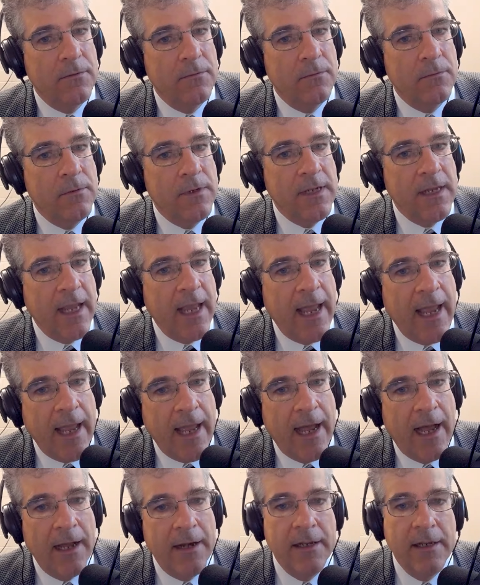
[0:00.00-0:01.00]
we
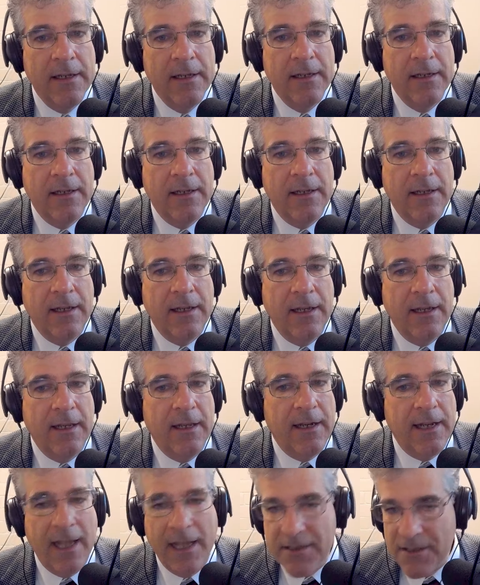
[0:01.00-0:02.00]
had.
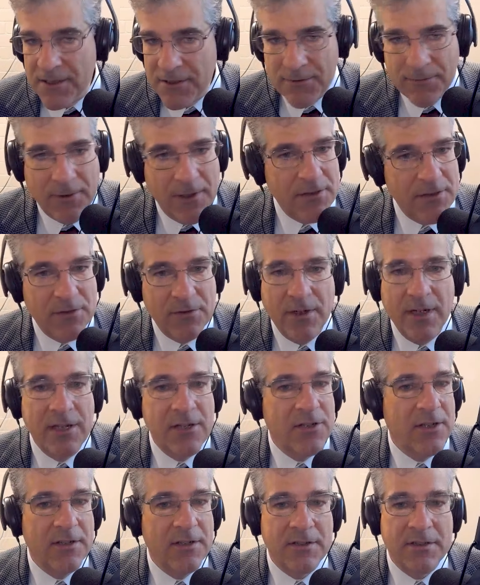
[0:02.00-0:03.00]
It has its
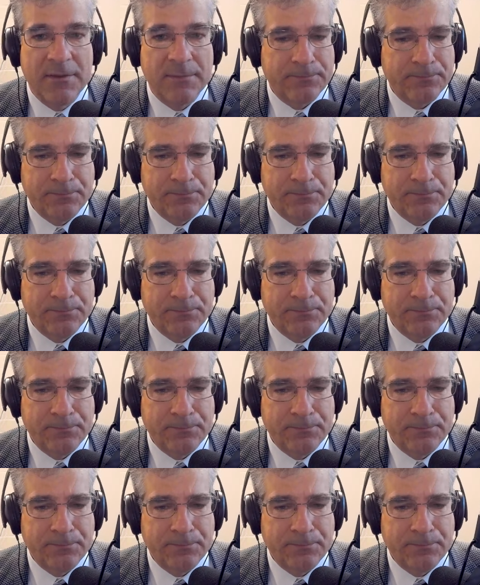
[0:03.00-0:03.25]
frustrations